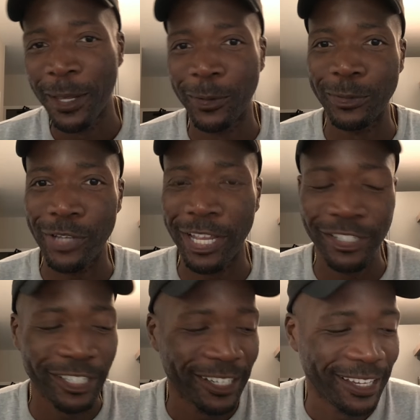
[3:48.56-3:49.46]
Don't
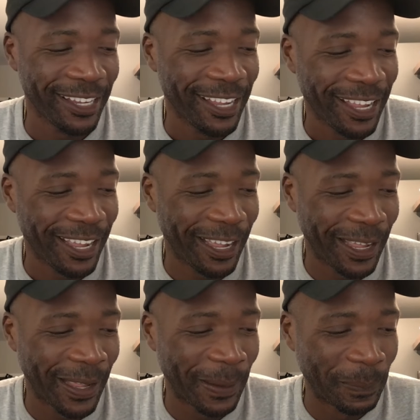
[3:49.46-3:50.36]
judge.
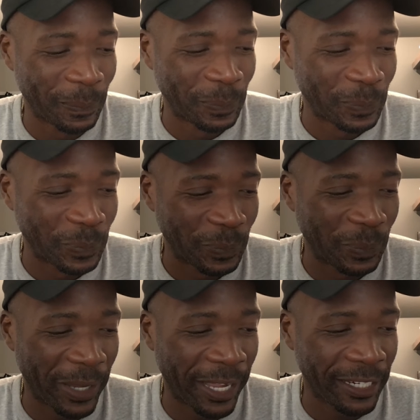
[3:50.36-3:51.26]
Um,
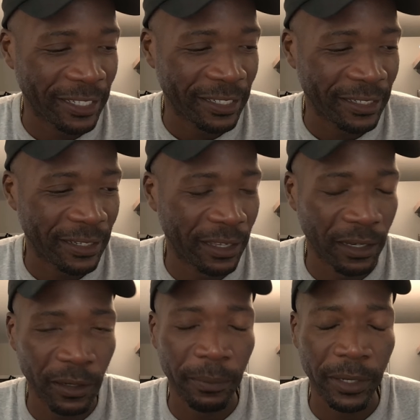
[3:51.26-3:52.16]
but a
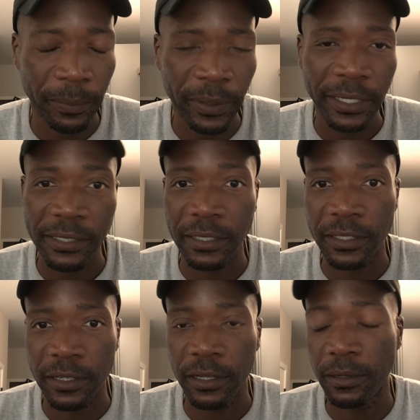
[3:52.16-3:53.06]
little bit of policing
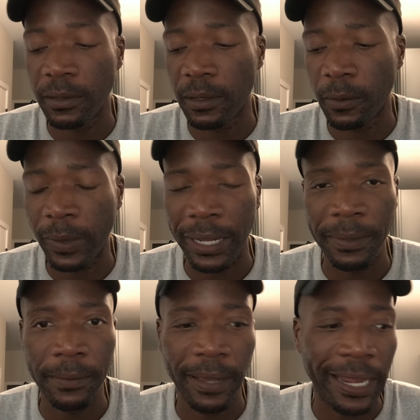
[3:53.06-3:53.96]
is good. Uh, what I
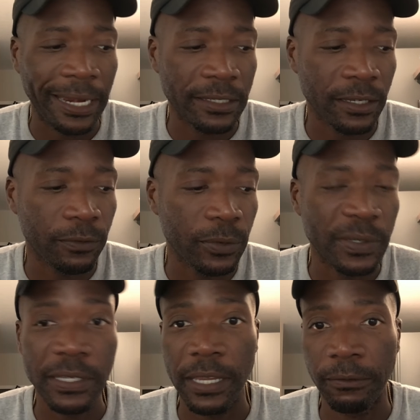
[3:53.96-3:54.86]
mean by that is if you
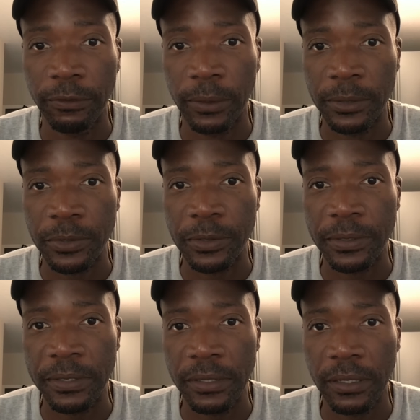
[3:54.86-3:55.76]
see
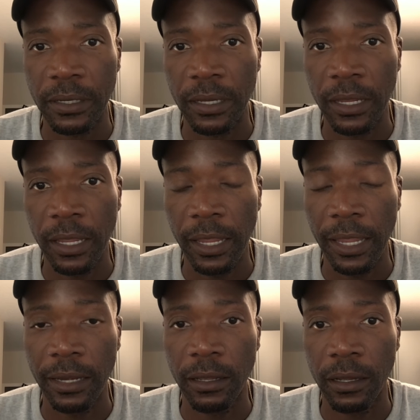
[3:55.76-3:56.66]
influencers
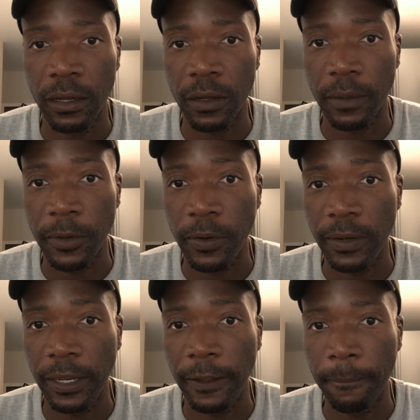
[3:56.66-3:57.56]
in a
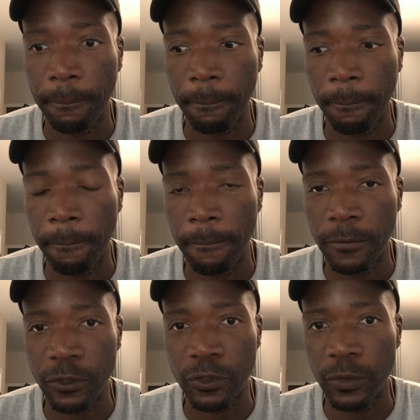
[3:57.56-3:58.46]
community
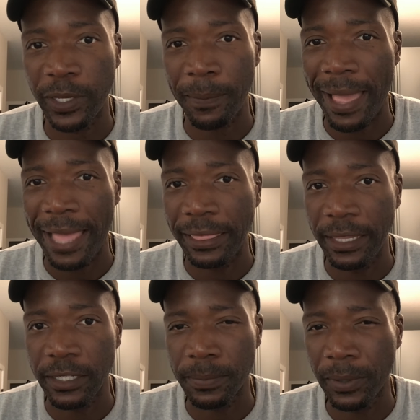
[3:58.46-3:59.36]
just doing bad
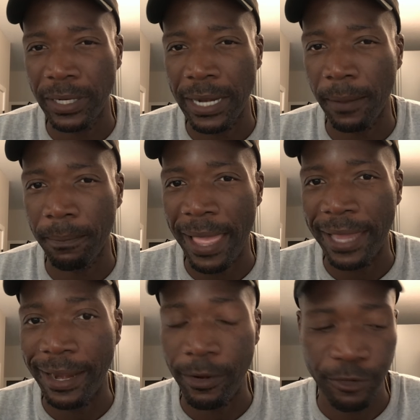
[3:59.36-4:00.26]
things, putting out
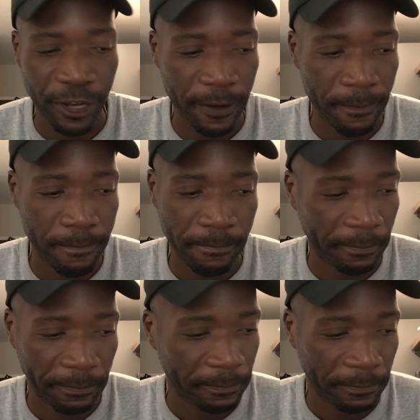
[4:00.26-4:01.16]
bad energy,
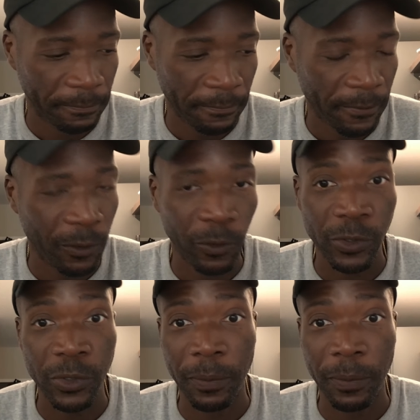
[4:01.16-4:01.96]
we should